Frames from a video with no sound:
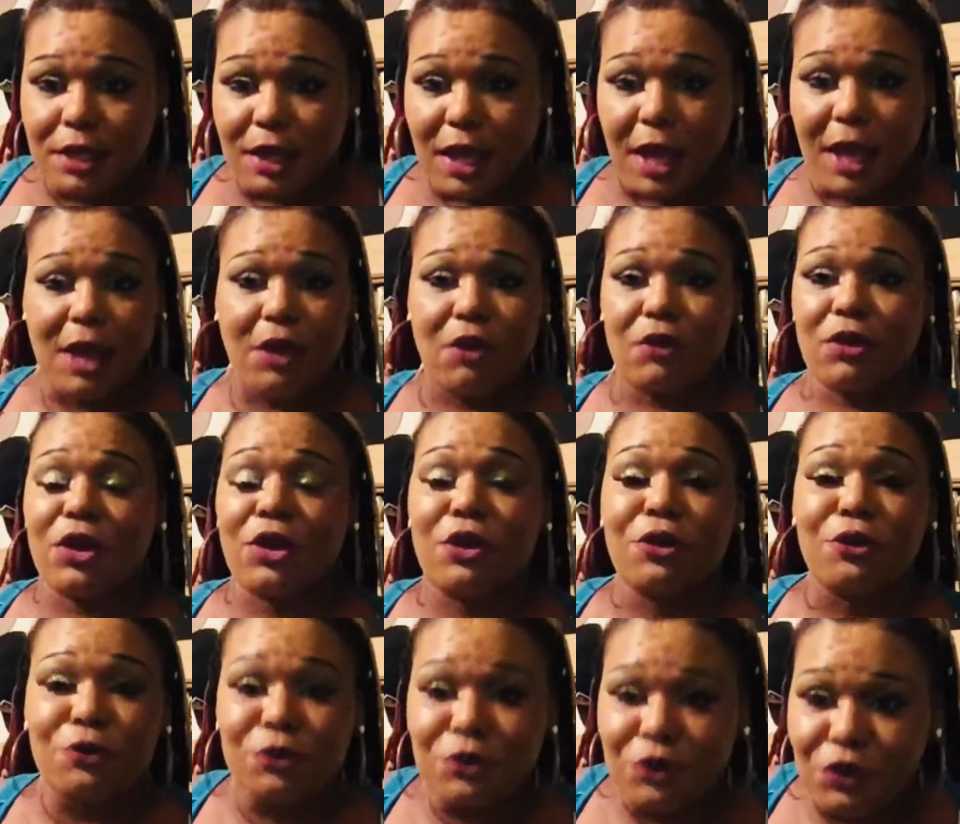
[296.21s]
I don't
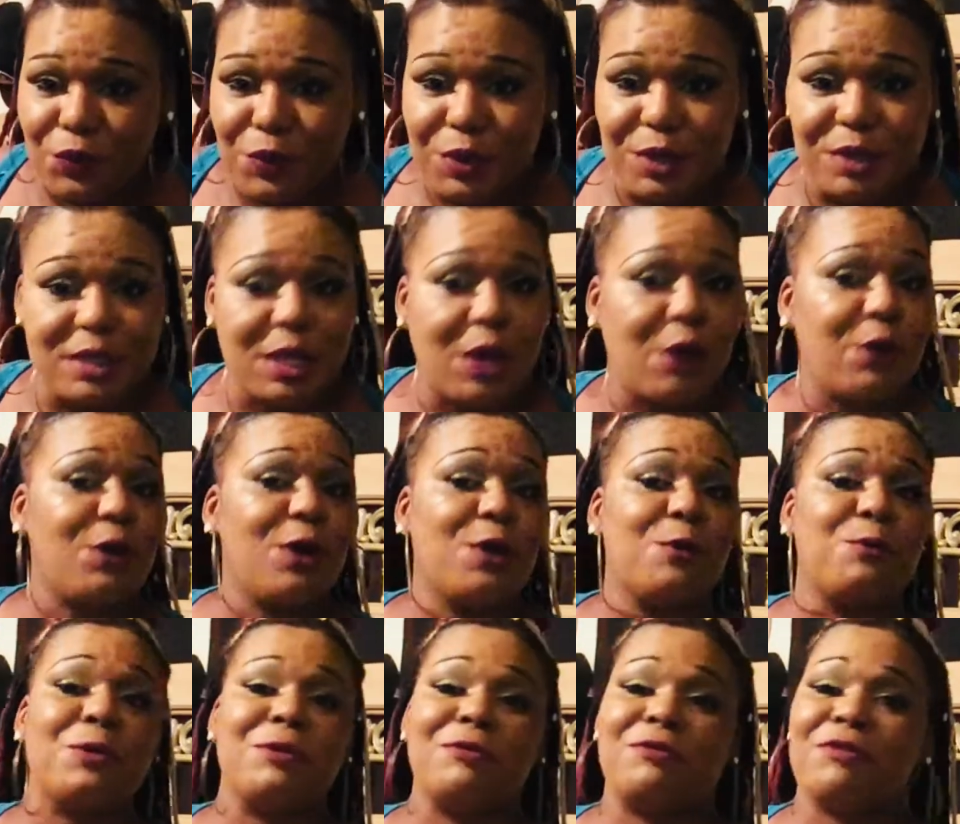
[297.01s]
care who you is. I don't
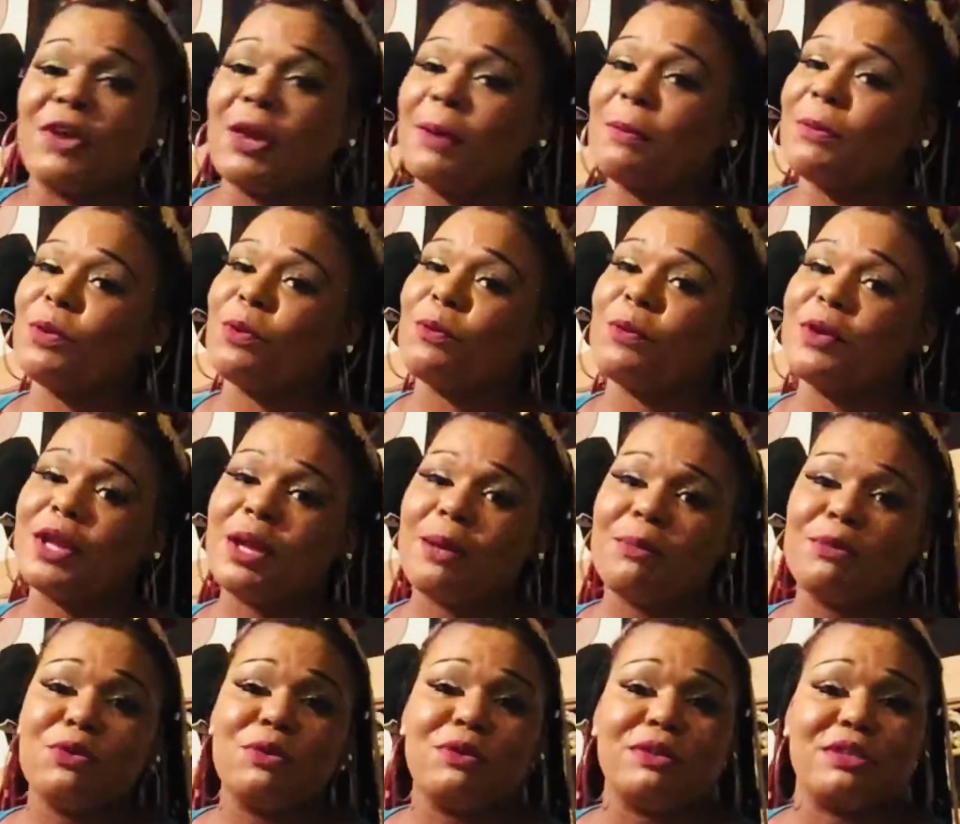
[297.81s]
care if we family or
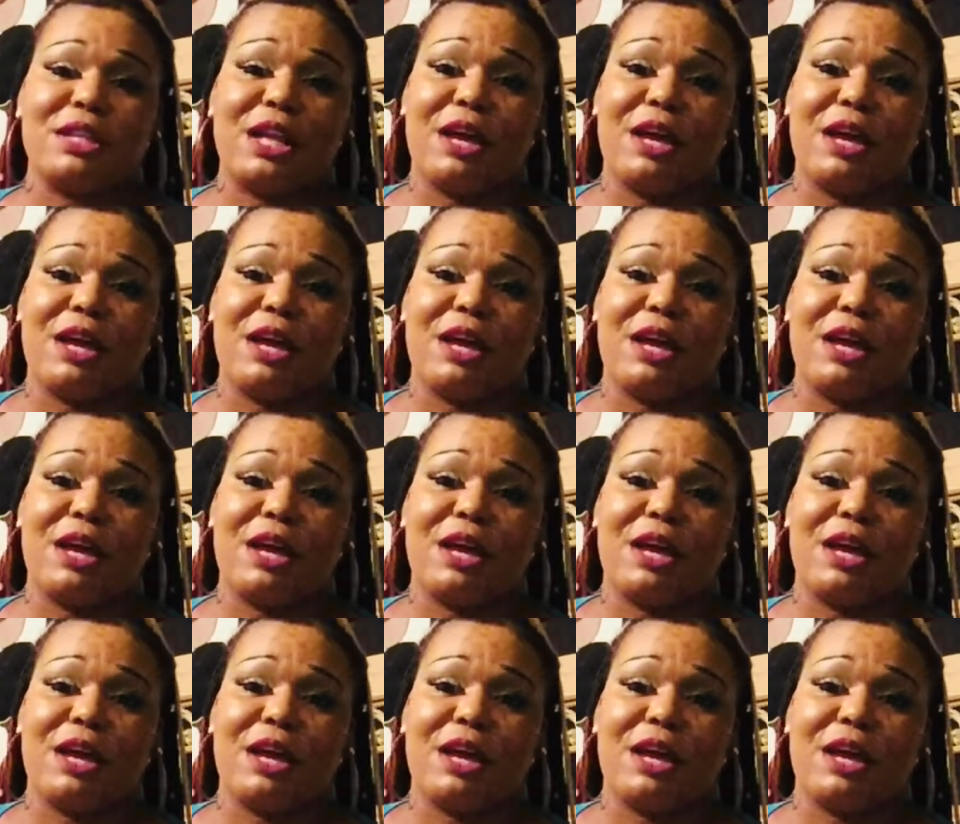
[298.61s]
whatever you is.